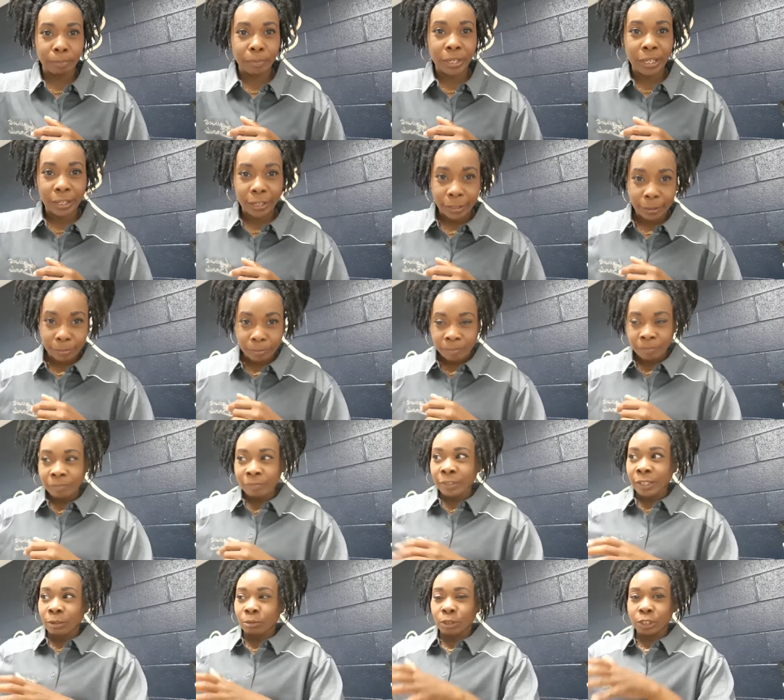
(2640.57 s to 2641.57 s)
pit,
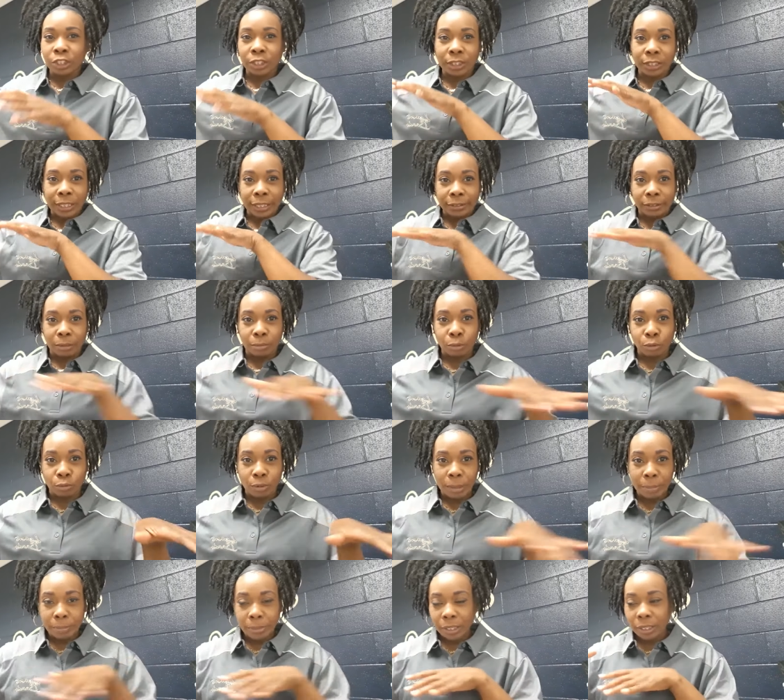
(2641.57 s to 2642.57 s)
which is like the
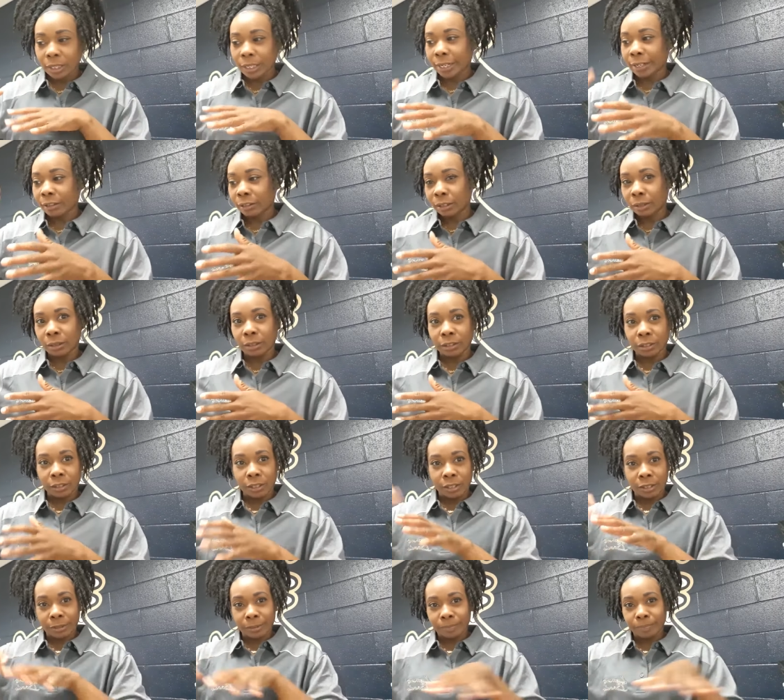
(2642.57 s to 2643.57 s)
marimba, like the
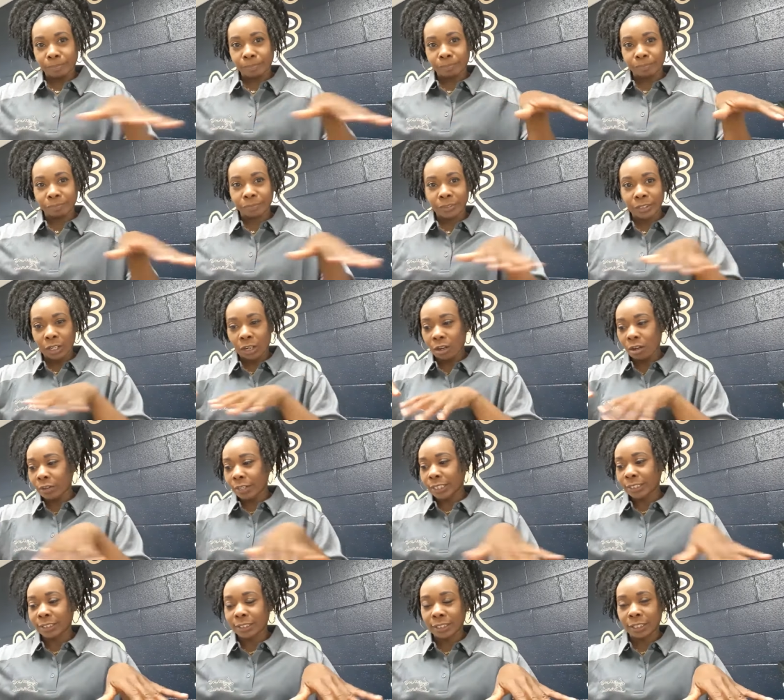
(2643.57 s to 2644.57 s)
um, all
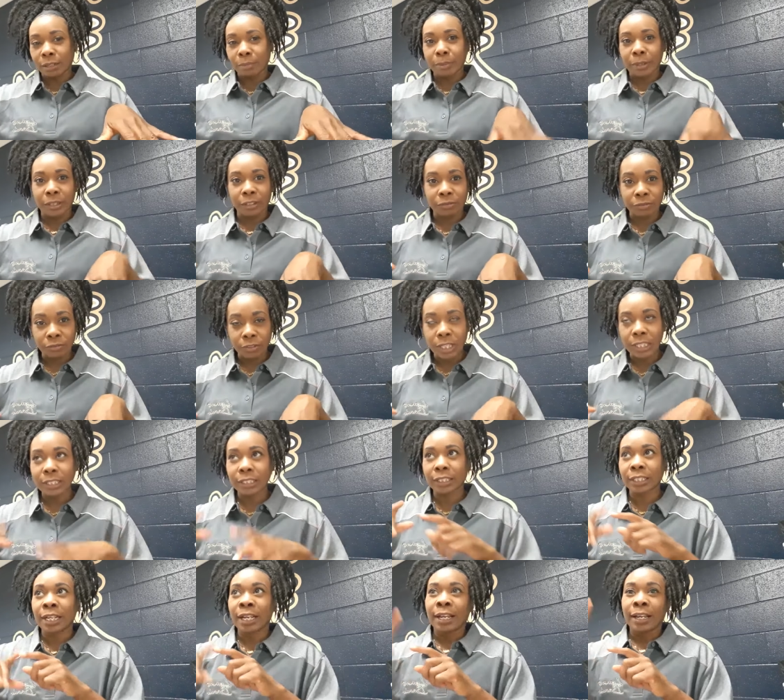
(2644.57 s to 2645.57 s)
that set up in the
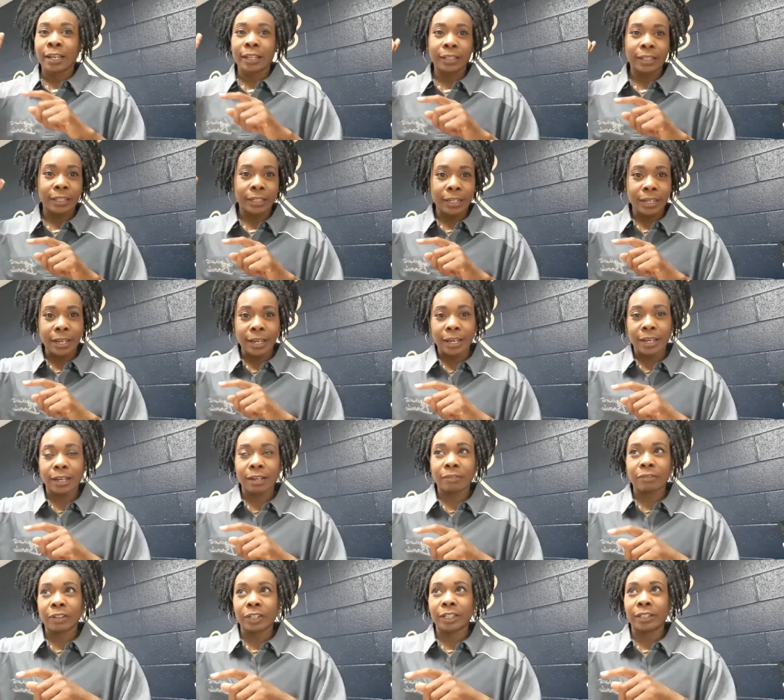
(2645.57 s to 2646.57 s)
front. And then they
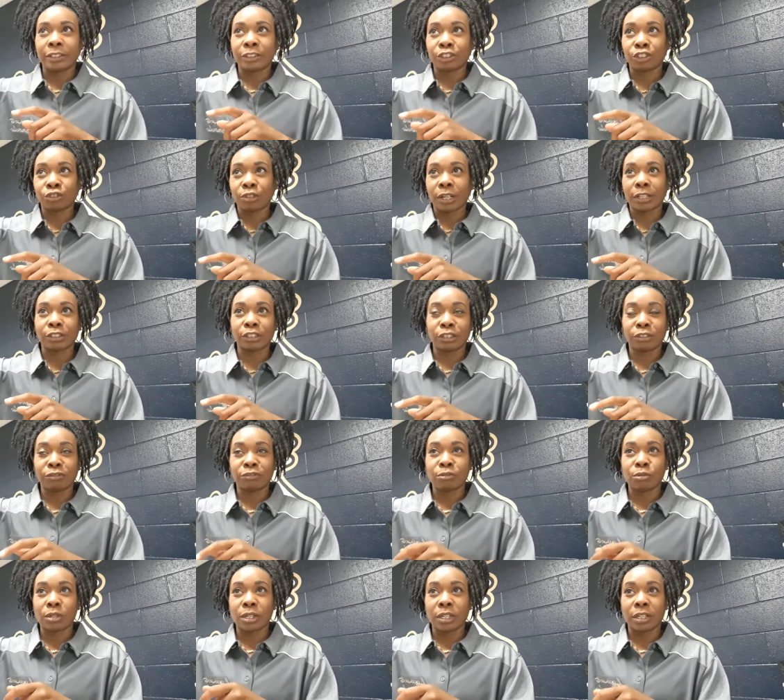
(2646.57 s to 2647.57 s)
have an instructor
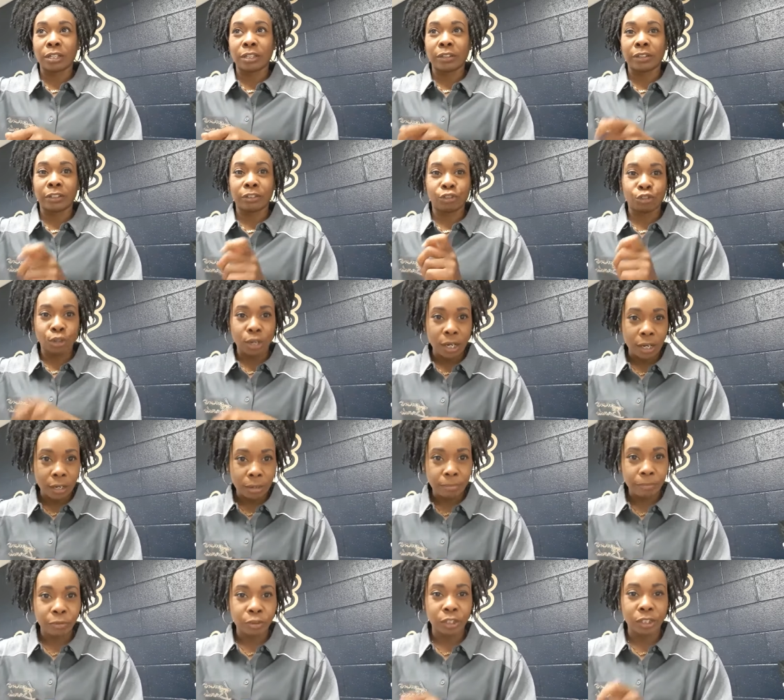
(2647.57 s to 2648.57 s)
for the
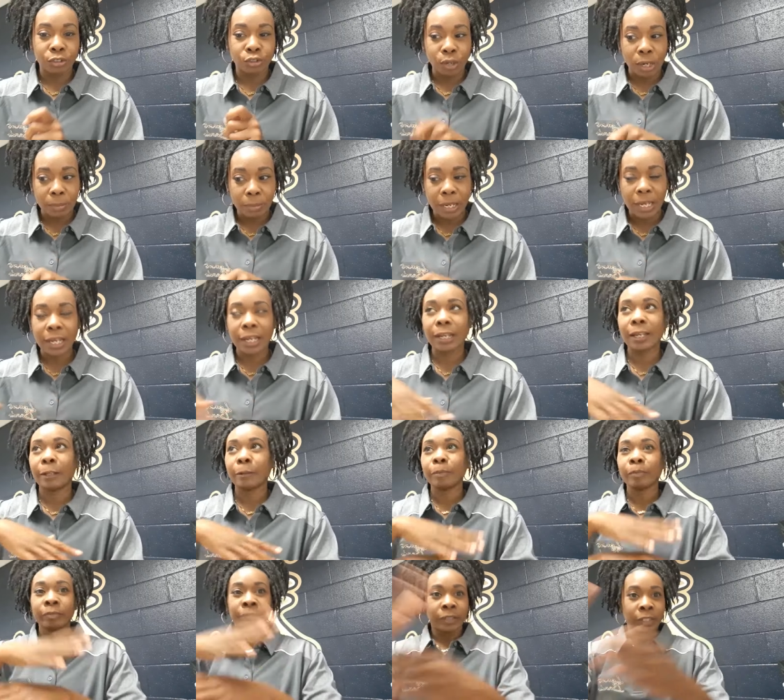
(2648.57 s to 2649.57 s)
drum, the drum
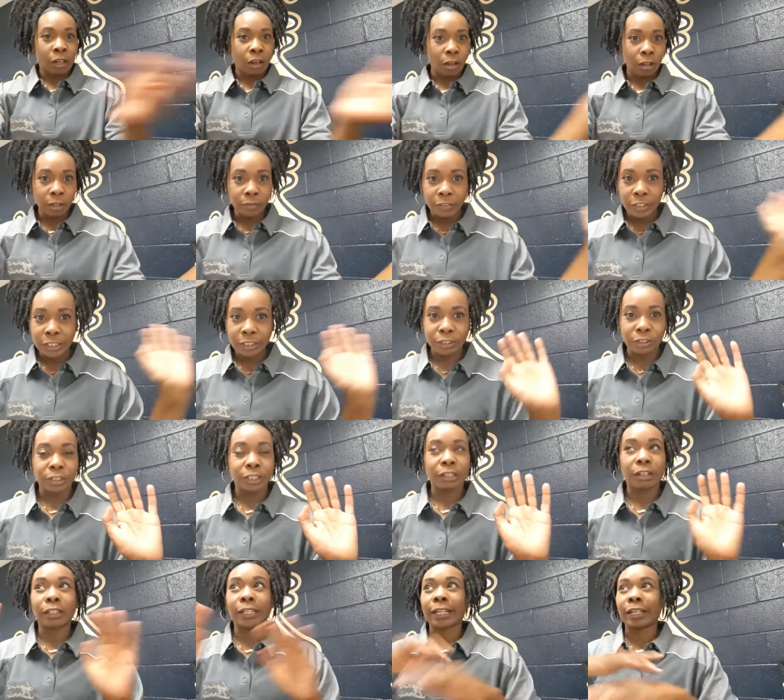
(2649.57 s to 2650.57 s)
line. All of these are
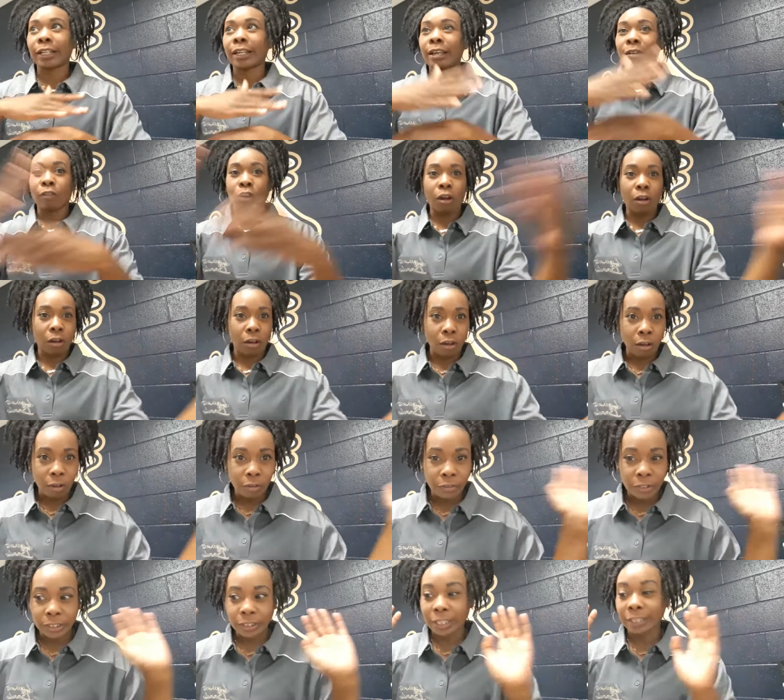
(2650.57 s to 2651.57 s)
like they have all
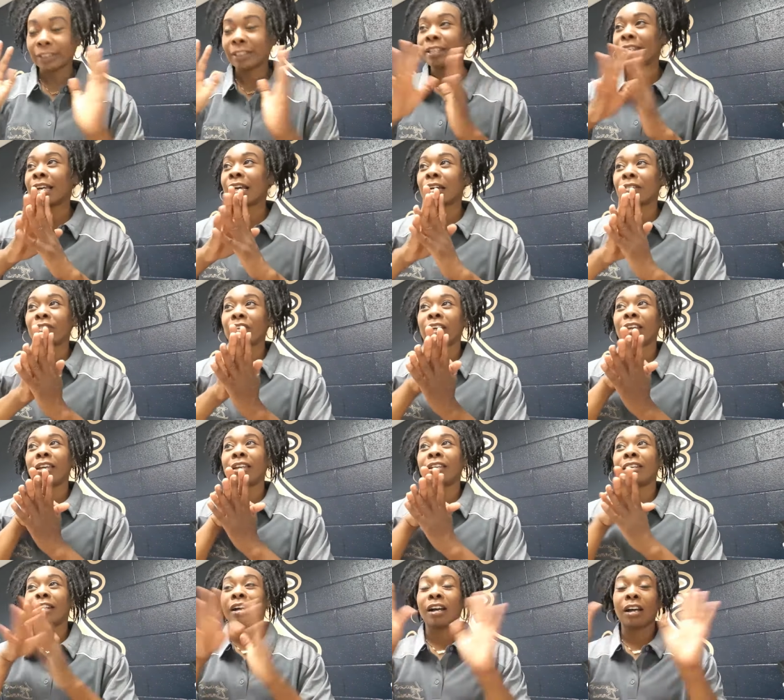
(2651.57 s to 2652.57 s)
the, like they have
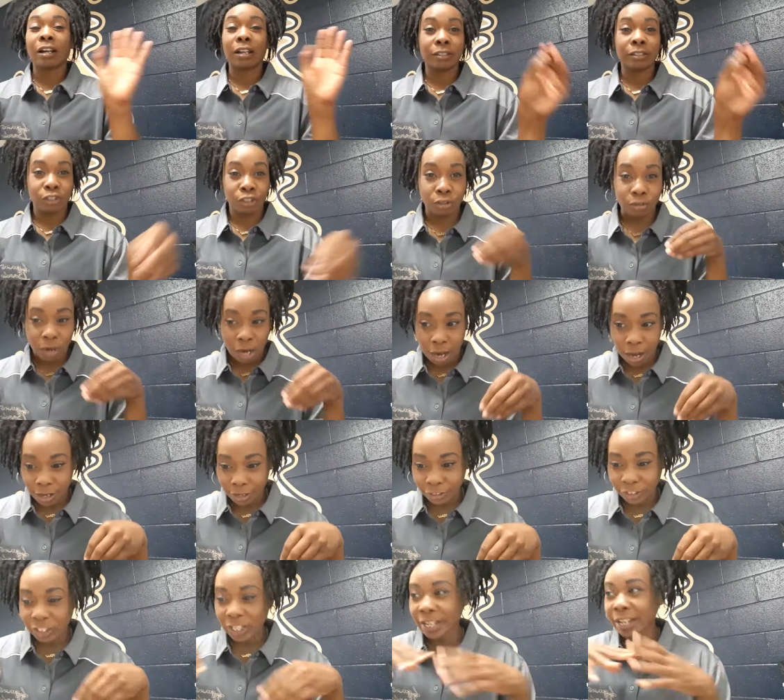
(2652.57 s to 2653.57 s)
an
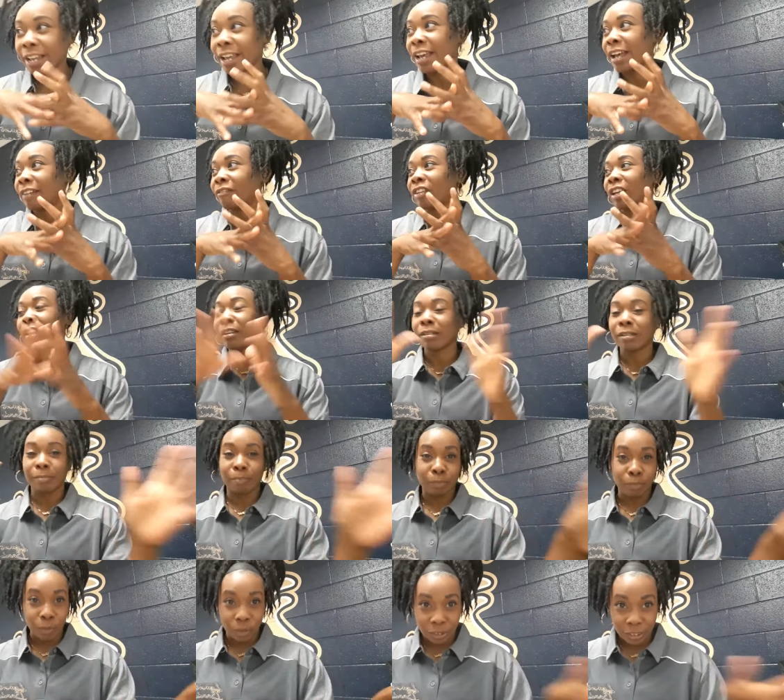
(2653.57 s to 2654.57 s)
entourage. They have a
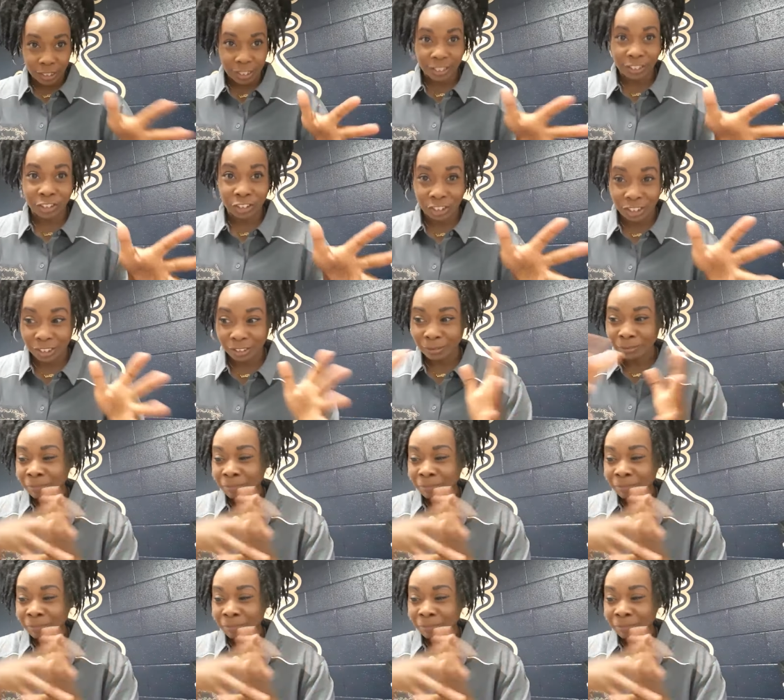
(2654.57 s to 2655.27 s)
production.